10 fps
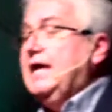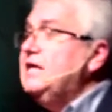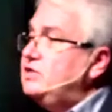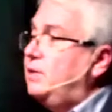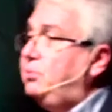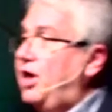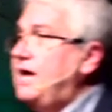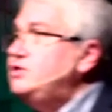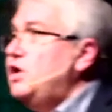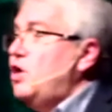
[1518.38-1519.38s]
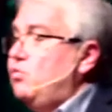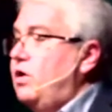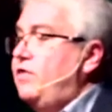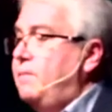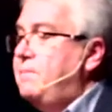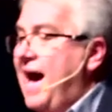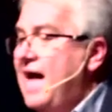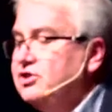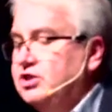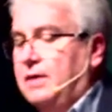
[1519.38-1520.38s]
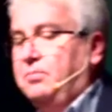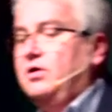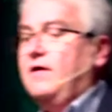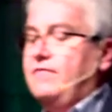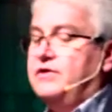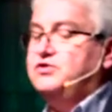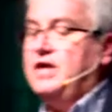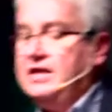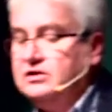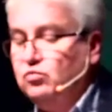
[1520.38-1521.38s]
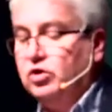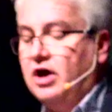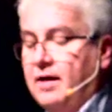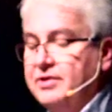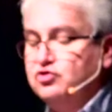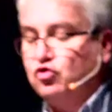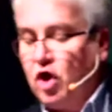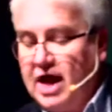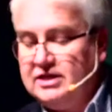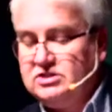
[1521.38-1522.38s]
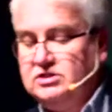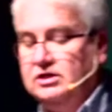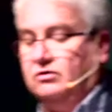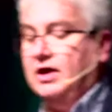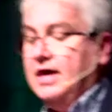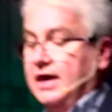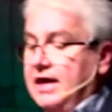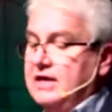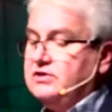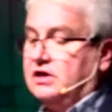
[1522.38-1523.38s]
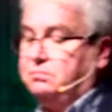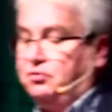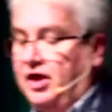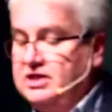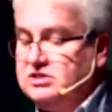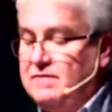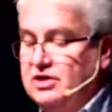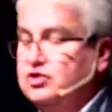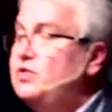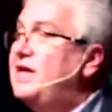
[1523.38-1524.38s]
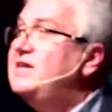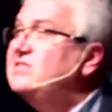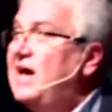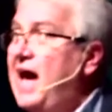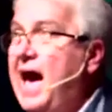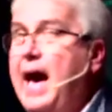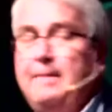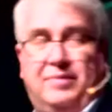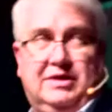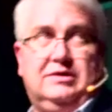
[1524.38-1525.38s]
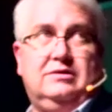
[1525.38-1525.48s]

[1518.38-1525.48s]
He's in a place where the bad shepherd, the Satan, will come and try to steal. He's in a place to make sure that doesn't happen.